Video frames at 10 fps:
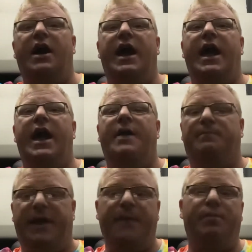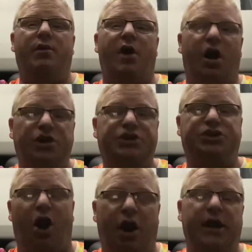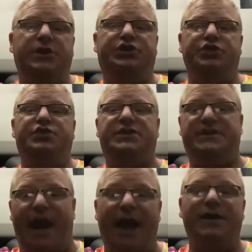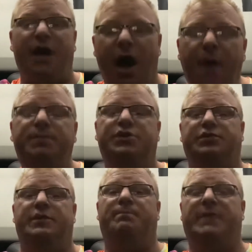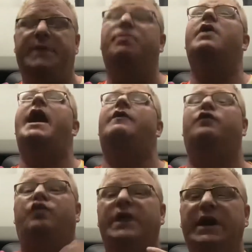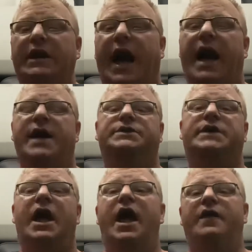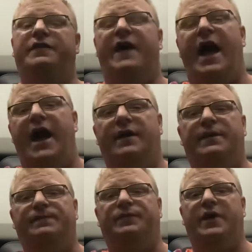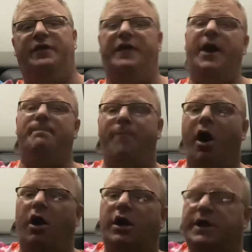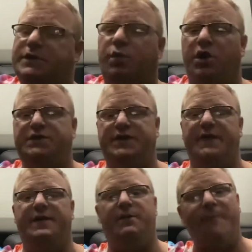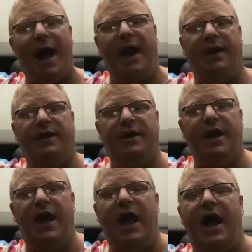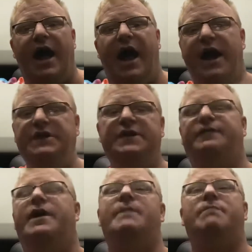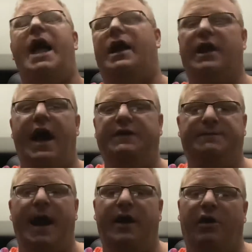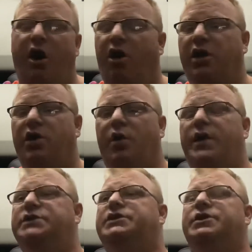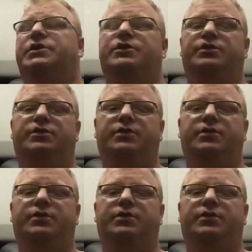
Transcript: And people are starting to stand up to them. People have realized that their bark is worse than their bite. Antifa and Black Lives Matter aren't going to,